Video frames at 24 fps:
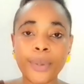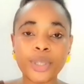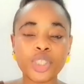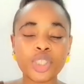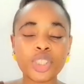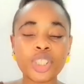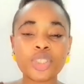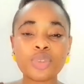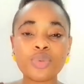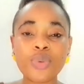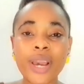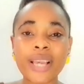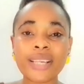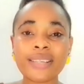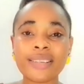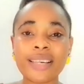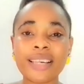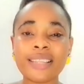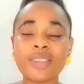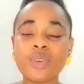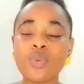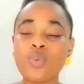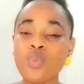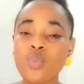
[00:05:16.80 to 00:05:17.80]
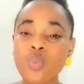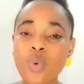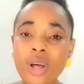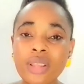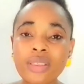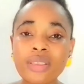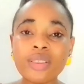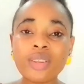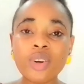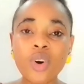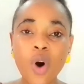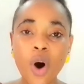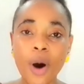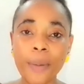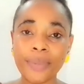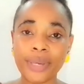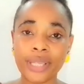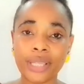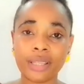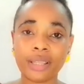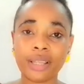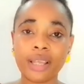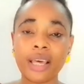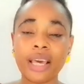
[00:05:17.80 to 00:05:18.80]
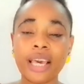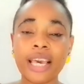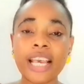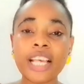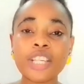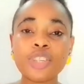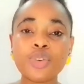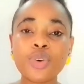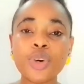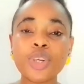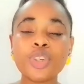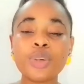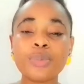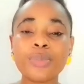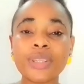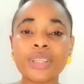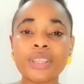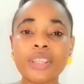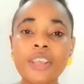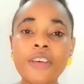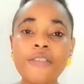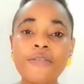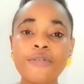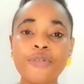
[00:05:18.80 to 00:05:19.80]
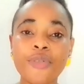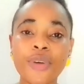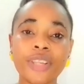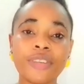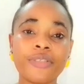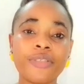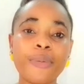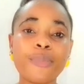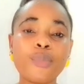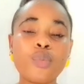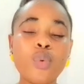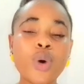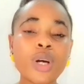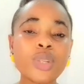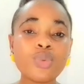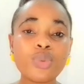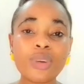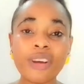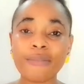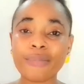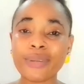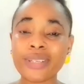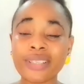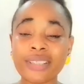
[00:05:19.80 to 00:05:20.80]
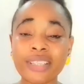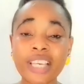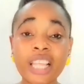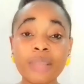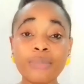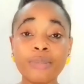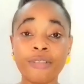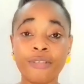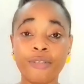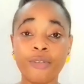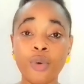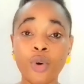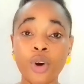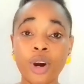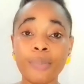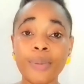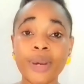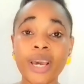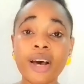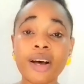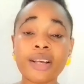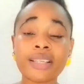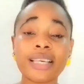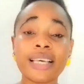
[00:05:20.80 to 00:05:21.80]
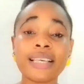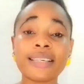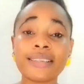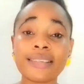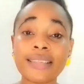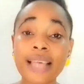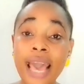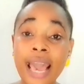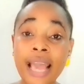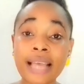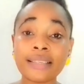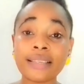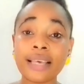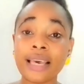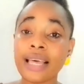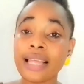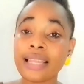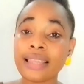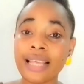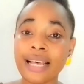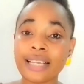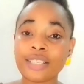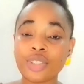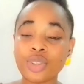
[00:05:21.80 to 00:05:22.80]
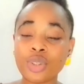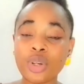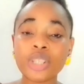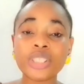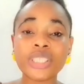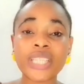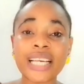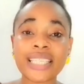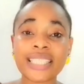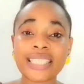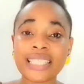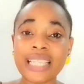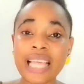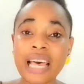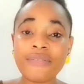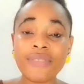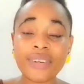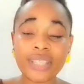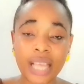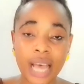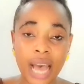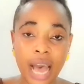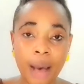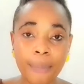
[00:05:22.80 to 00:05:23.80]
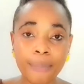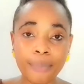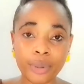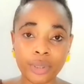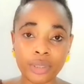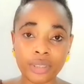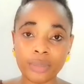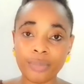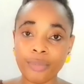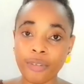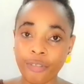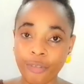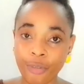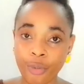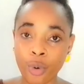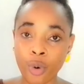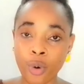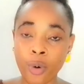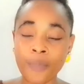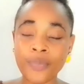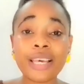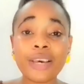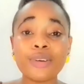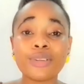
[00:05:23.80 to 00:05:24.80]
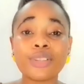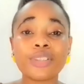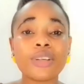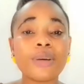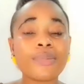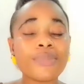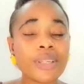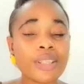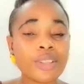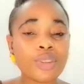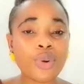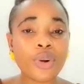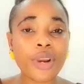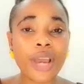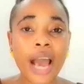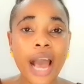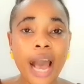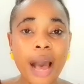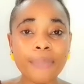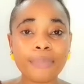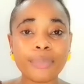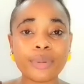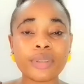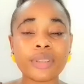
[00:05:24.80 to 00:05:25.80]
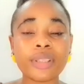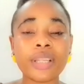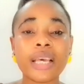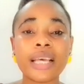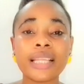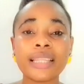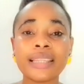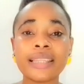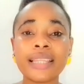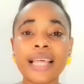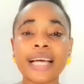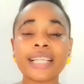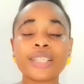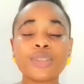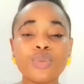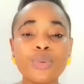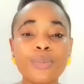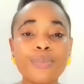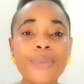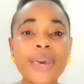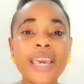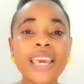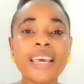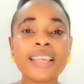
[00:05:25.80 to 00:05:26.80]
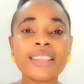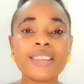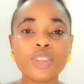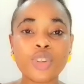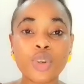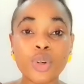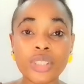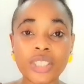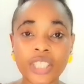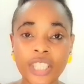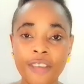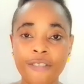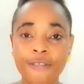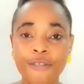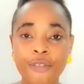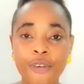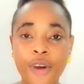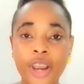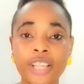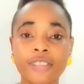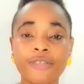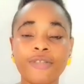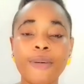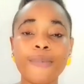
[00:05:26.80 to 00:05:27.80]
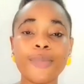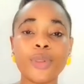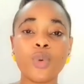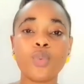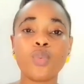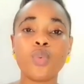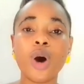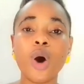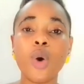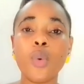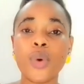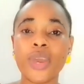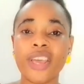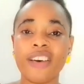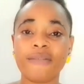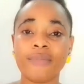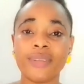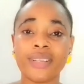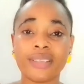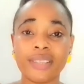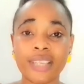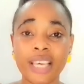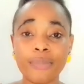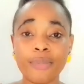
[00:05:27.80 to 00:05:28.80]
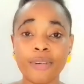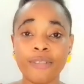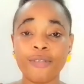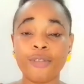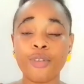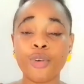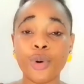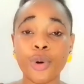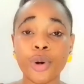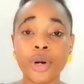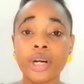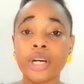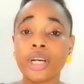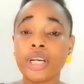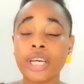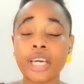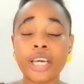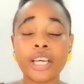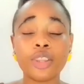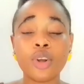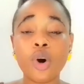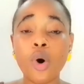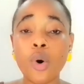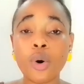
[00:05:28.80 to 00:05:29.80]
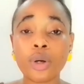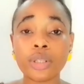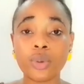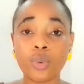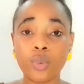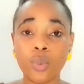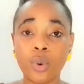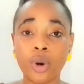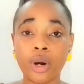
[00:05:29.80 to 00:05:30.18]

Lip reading: But Jesus Christ said the one coming is going to be different from what we have been seeing before, because it says that such has never happened before. You know, something's going to happen that will make it so different from the one we have been seeing before in all the